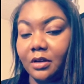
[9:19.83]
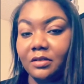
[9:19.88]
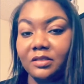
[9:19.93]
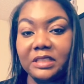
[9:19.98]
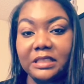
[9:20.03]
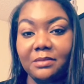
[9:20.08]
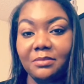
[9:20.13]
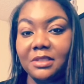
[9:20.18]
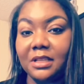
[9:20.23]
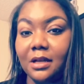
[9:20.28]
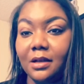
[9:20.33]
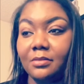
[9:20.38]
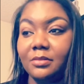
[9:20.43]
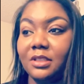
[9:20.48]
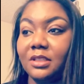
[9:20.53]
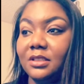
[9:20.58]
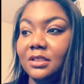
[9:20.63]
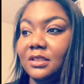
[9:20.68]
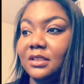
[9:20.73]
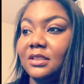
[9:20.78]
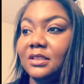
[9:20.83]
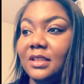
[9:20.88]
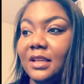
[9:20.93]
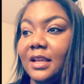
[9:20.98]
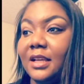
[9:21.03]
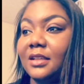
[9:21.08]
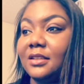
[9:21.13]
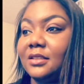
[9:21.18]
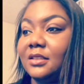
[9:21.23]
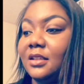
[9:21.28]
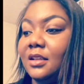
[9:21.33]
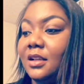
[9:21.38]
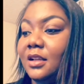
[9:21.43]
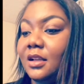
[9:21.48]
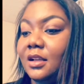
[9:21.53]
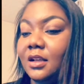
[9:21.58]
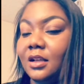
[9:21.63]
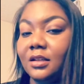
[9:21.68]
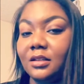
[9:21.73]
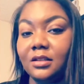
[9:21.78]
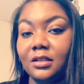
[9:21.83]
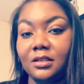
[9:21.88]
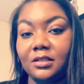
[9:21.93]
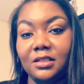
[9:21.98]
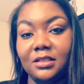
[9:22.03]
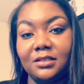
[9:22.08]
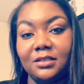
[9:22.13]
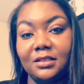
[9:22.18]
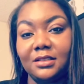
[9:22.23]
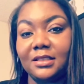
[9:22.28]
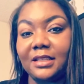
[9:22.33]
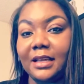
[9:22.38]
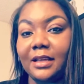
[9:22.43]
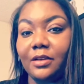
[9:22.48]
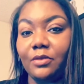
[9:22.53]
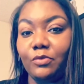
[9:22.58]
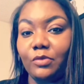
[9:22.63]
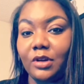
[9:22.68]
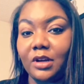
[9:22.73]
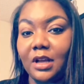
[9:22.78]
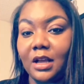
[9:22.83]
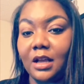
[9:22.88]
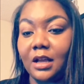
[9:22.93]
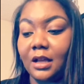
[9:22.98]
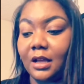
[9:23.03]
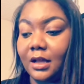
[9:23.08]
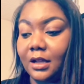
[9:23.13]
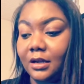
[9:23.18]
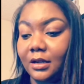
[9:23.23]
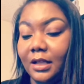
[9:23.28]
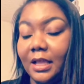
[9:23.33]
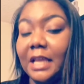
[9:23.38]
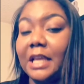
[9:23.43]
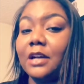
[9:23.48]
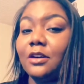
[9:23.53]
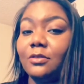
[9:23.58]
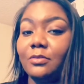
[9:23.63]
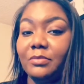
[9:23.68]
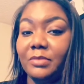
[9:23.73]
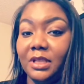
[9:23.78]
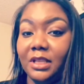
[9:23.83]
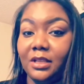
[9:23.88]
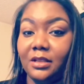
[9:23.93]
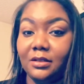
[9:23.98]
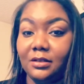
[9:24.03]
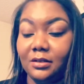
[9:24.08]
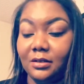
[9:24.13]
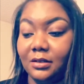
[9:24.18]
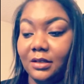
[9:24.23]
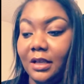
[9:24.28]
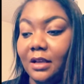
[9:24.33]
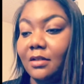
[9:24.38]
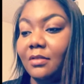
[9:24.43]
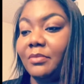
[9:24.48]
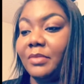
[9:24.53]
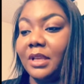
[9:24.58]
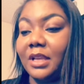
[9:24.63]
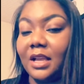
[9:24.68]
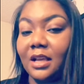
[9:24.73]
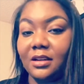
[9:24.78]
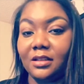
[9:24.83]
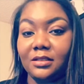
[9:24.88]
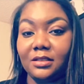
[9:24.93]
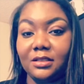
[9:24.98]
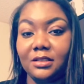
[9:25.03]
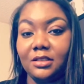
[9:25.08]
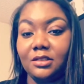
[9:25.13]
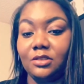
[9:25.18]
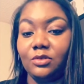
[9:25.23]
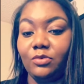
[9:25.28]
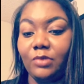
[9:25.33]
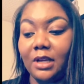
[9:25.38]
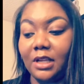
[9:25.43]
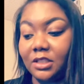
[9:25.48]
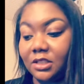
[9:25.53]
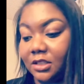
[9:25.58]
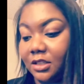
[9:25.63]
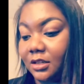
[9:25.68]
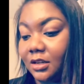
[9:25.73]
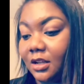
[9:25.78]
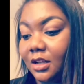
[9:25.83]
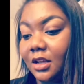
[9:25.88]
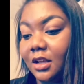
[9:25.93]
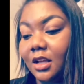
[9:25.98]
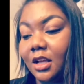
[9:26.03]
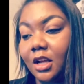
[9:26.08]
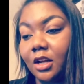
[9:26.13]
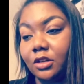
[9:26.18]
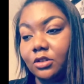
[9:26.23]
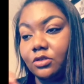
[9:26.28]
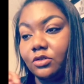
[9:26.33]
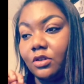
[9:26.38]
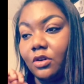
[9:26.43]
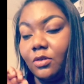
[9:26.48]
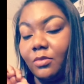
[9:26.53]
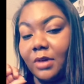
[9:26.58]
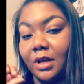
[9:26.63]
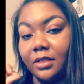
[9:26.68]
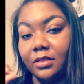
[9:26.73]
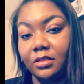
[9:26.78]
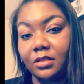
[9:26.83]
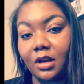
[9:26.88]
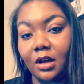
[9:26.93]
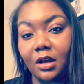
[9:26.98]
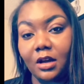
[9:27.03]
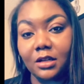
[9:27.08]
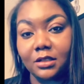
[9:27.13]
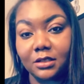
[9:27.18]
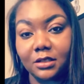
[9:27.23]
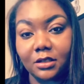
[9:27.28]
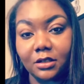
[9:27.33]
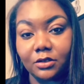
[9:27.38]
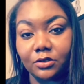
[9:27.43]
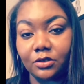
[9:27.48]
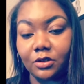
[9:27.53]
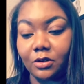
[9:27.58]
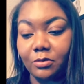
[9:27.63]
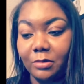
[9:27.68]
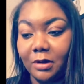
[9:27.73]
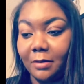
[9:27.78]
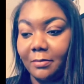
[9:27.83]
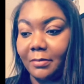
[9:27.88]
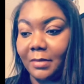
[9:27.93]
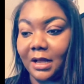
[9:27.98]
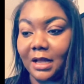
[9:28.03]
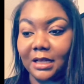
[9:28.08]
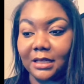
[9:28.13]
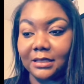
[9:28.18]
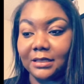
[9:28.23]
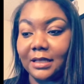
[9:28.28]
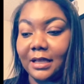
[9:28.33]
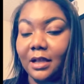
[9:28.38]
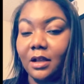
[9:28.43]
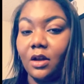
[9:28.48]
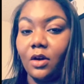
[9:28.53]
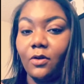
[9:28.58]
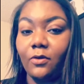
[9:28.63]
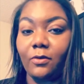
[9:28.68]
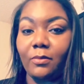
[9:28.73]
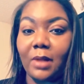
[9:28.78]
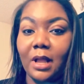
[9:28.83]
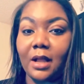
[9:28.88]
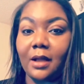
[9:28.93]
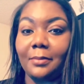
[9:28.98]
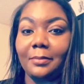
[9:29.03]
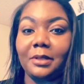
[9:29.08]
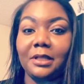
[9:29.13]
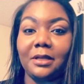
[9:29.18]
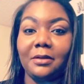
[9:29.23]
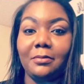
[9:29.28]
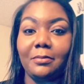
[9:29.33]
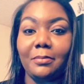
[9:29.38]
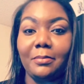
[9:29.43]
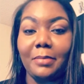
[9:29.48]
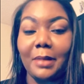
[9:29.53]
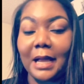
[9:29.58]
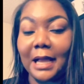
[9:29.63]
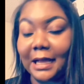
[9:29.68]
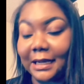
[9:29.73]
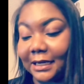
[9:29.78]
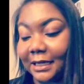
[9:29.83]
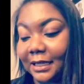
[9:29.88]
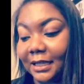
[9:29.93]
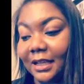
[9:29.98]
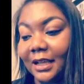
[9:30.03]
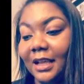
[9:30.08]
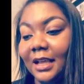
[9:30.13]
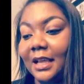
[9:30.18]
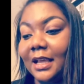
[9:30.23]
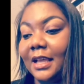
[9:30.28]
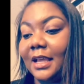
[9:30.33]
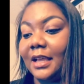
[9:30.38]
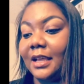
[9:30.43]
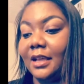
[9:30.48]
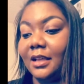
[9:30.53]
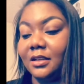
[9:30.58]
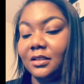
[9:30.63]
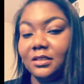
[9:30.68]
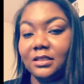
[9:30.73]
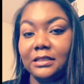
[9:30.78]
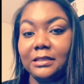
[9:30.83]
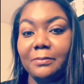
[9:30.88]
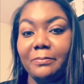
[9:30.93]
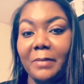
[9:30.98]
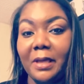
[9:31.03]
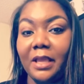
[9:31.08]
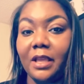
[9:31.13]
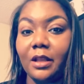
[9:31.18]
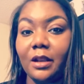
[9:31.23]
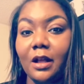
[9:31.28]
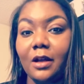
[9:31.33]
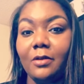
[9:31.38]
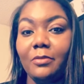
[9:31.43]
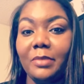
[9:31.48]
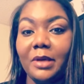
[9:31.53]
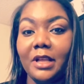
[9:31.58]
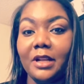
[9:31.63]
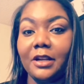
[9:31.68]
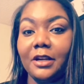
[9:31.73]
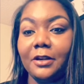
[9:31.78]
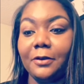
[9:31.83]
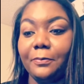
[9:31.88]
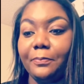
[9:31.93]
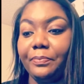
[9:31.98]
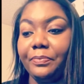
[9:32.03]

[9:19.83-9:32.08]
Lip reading: Sometimes it just takes just a second where God help me out of the situation, control my thoughts, control my mind, take over my complete body, and just make it all better.